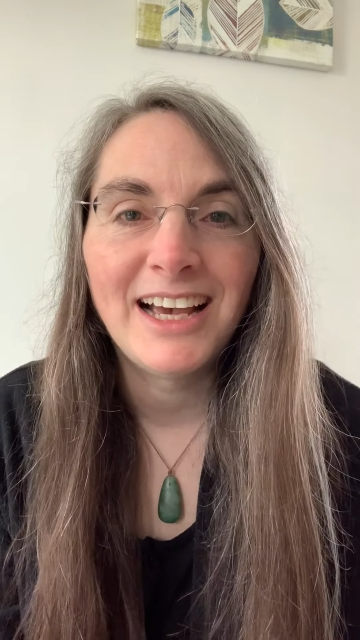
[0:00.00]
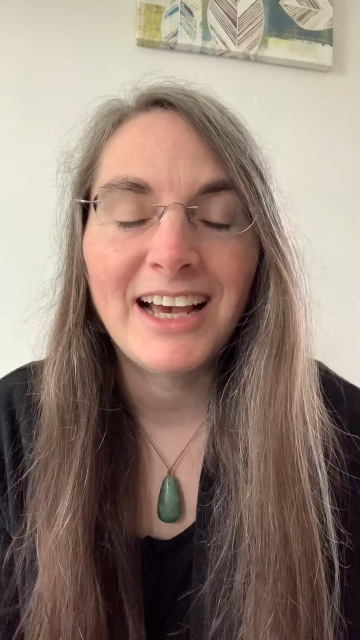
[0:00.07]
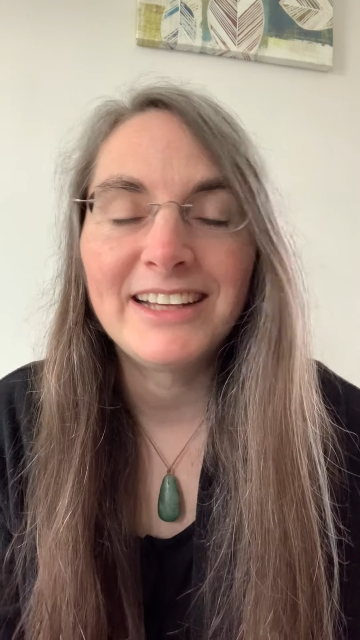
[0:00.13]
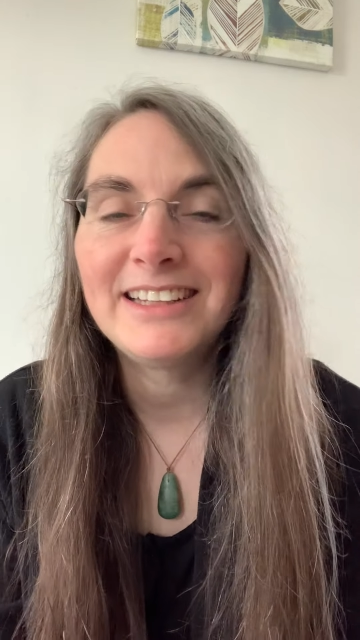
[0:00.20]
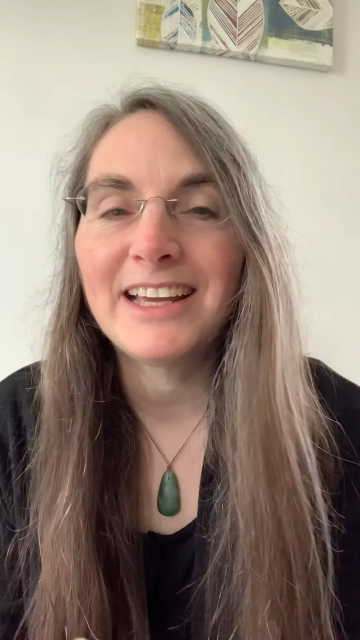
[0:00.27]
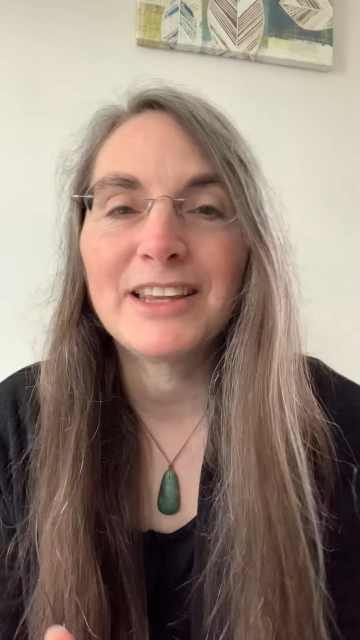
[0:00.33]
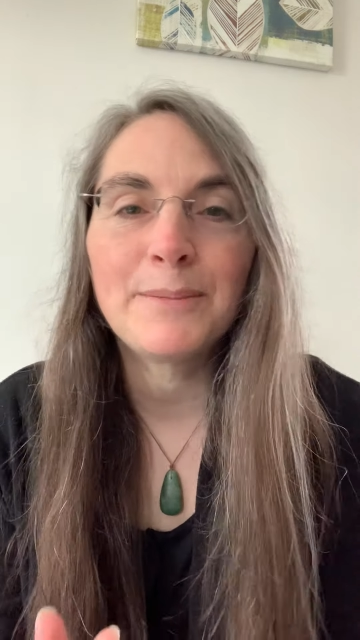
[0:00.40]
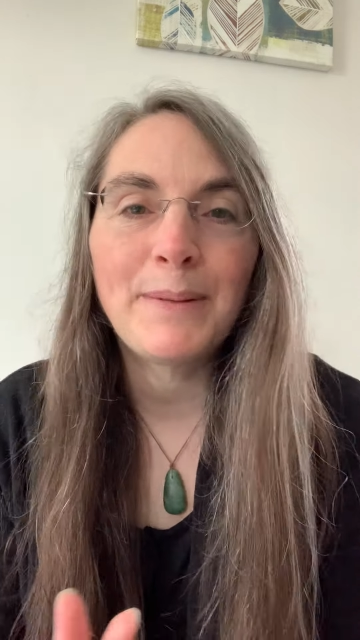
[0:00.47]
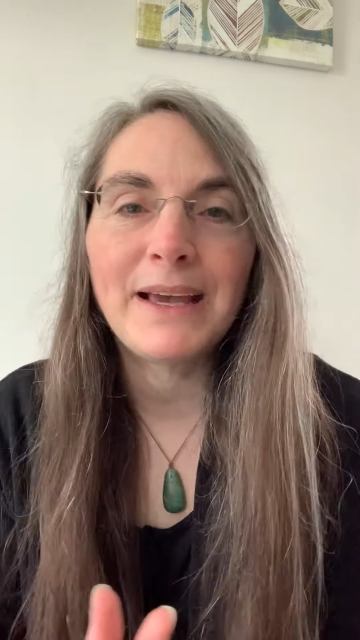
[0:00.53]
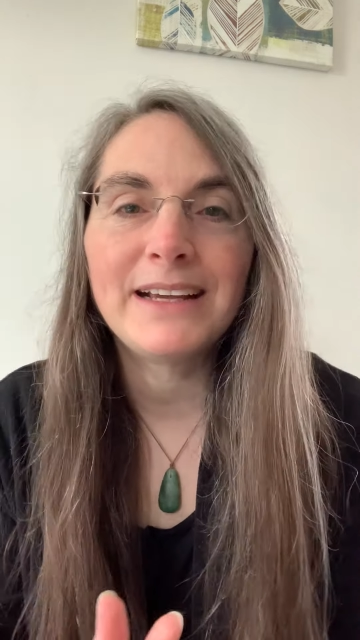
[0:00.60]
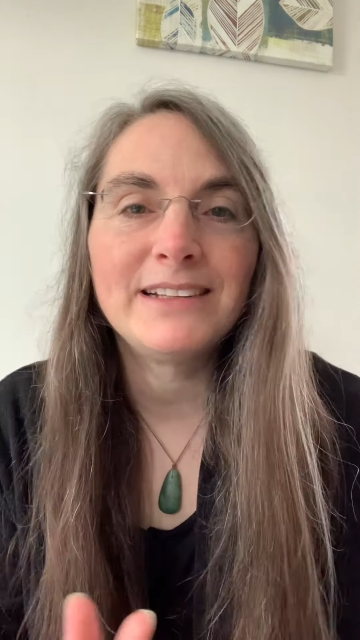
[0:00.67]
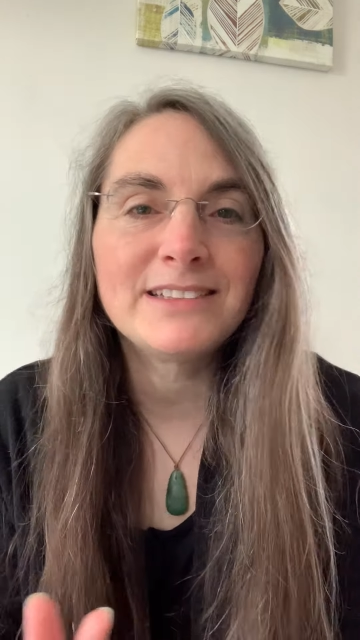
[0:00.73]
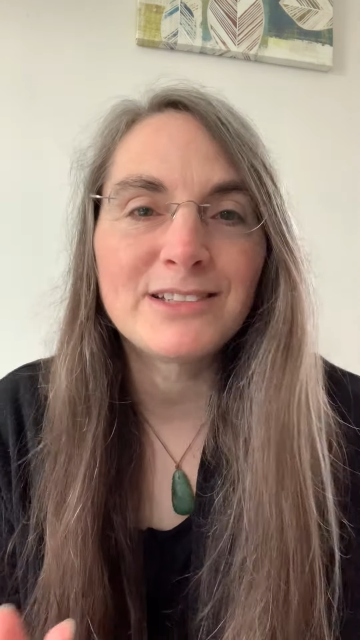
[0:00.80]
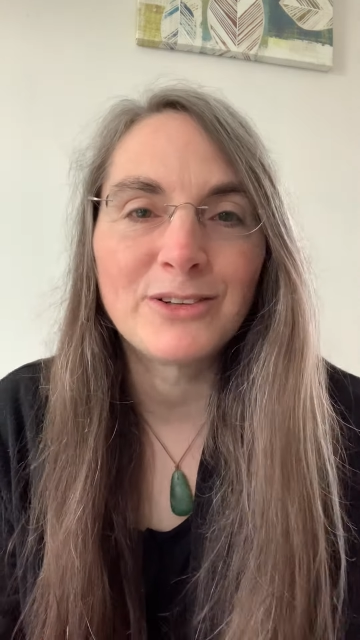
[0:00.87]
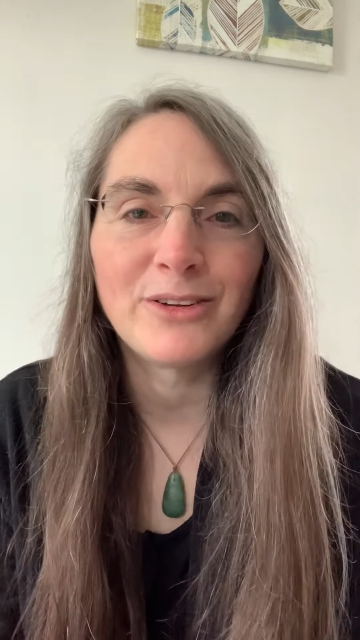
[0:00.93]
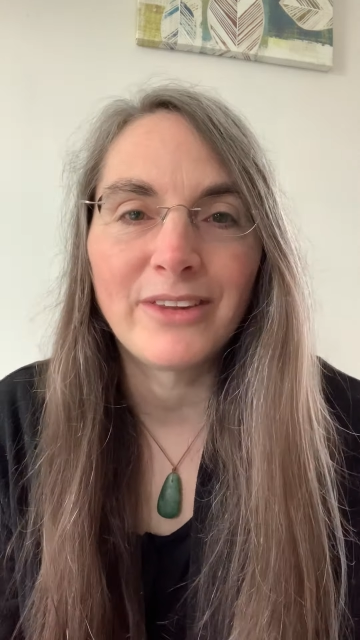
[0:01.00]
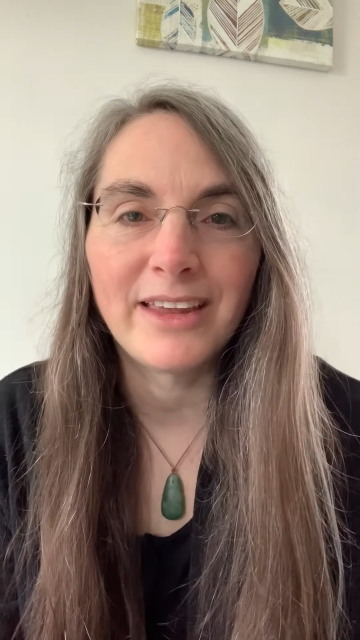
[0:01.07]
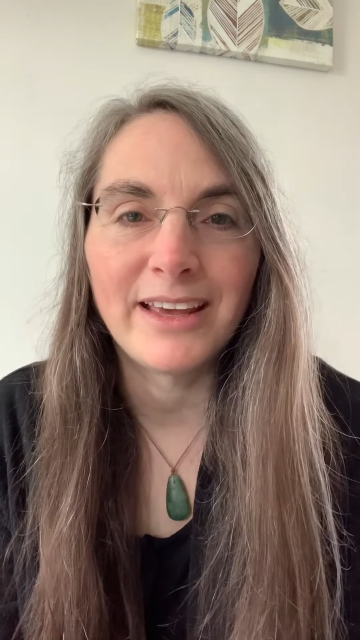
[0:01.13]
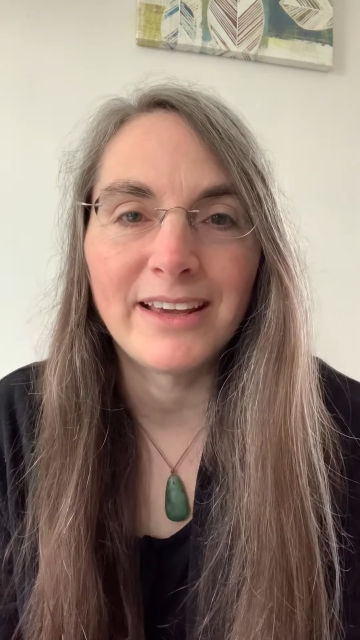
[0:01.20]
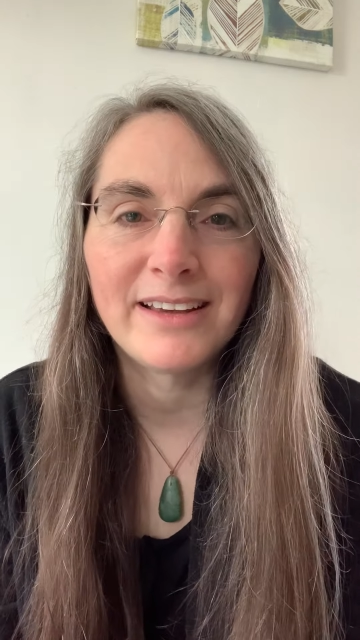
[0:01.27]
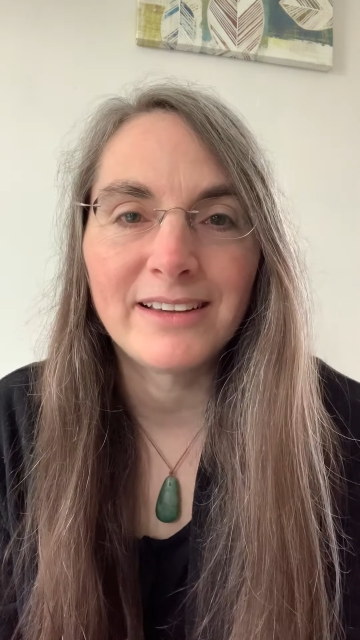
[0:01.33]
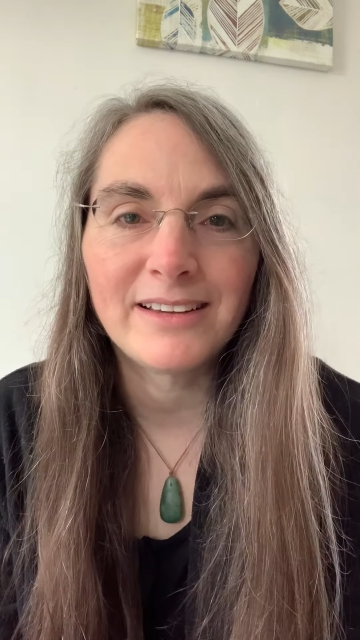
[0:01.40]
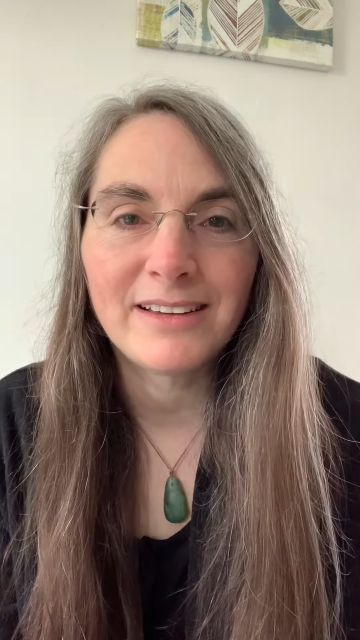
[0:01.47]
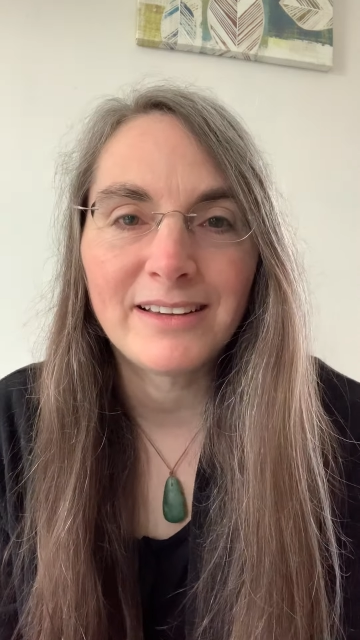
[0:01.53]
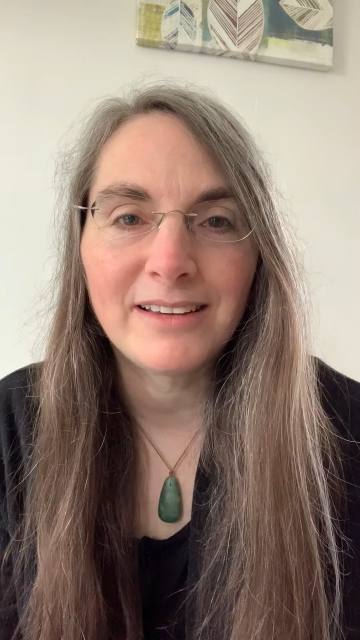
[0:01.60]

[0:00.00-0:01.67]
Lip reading: and yet the pain's not there,